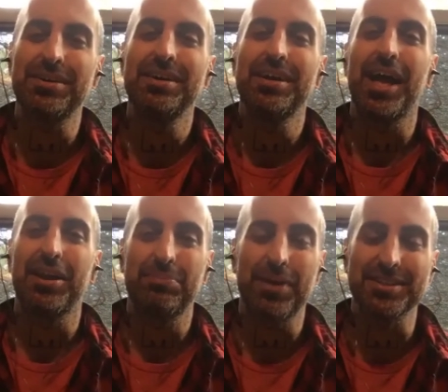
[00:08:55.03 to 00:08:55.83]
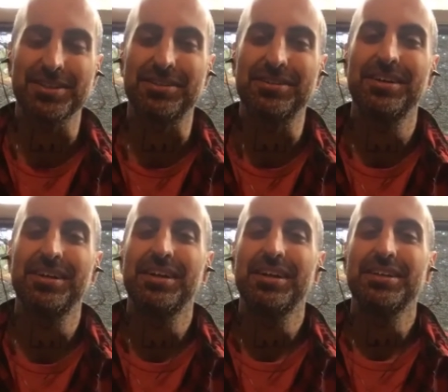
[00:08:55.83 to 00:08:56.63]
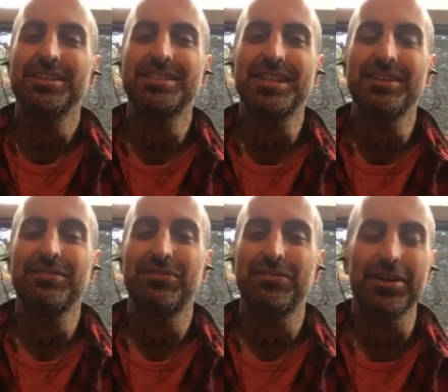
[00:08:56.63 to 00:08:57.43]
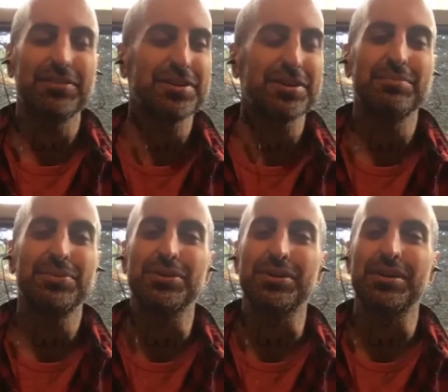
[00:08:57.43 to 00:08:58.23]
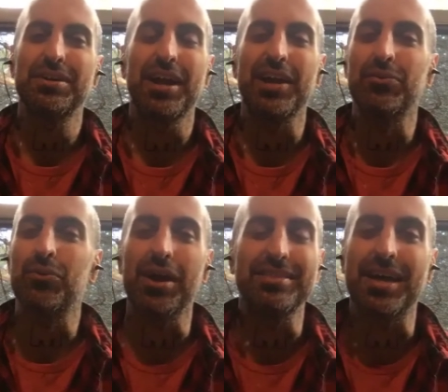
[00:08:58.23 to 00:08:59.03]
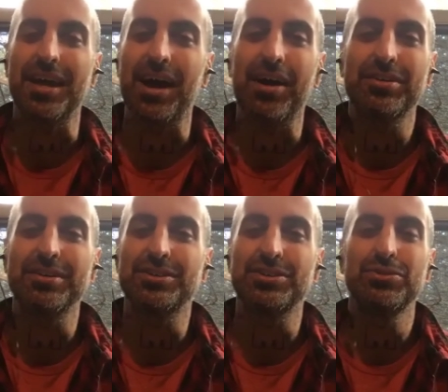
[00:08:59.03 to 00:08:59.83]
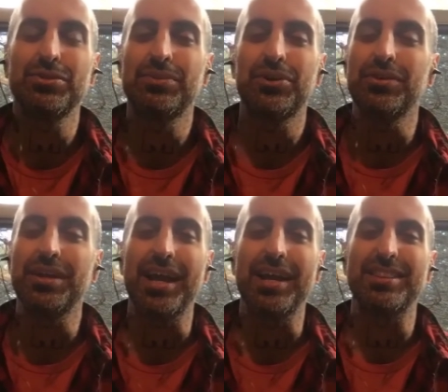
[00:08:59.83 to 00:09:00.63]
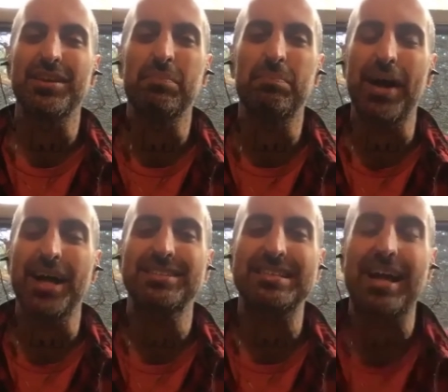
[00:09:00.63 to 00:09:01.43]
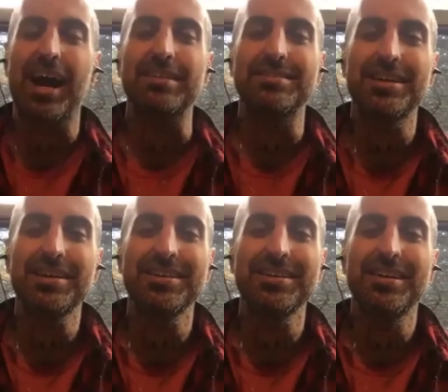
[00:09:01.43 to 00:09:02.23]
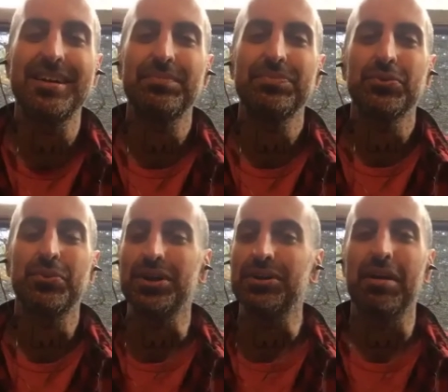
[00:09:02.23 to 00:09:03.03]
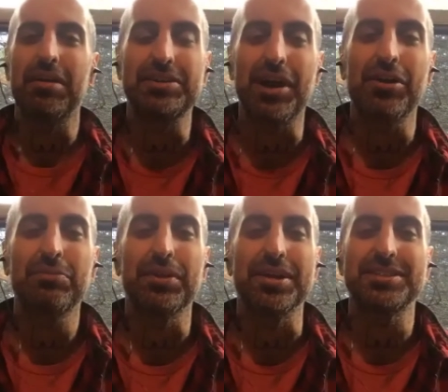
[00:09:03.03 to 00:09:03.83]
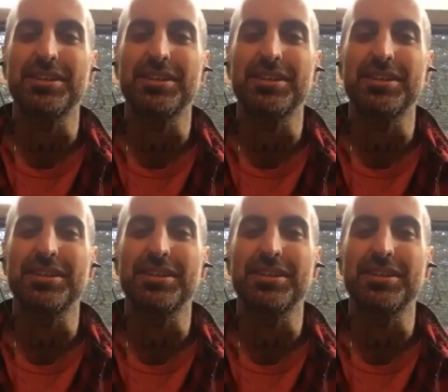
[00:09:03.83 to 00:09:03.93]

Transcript: and a pencil, sit in front of your computer and write that out, because you create the best content when you're in a dark place and in